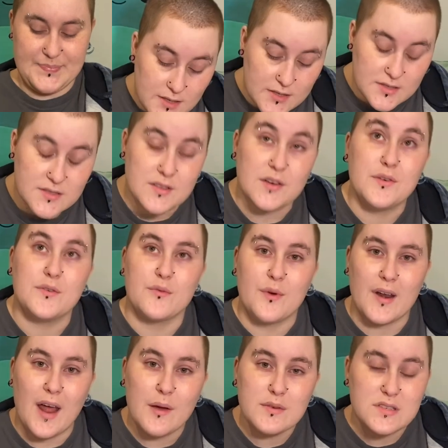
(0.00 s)
So
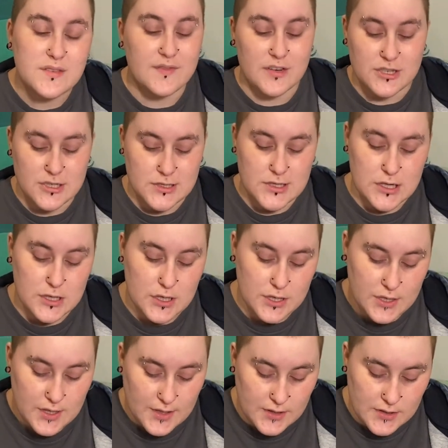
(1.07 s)
when I was first
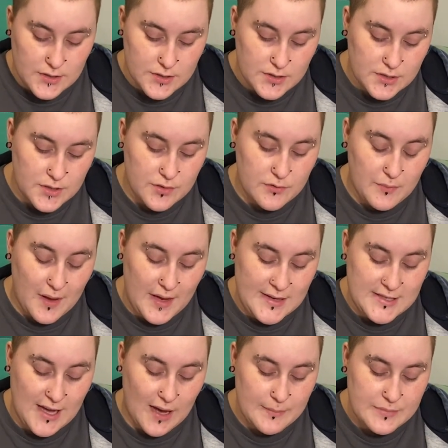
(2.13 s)
learning to make
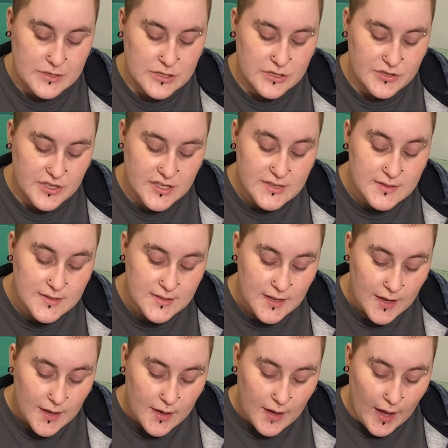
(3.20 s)
tapestries,
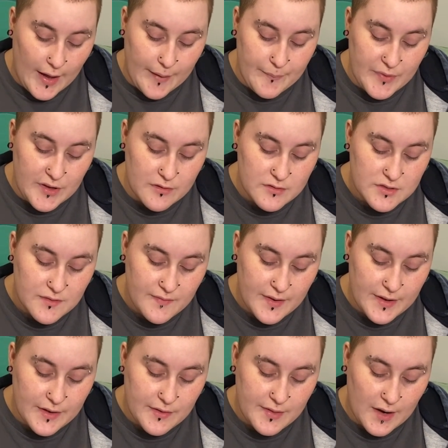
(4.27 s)
the YouTube
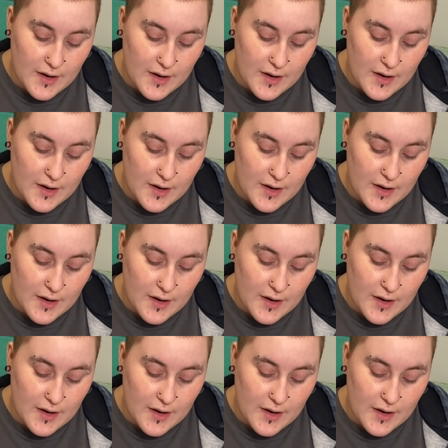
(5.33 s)
video that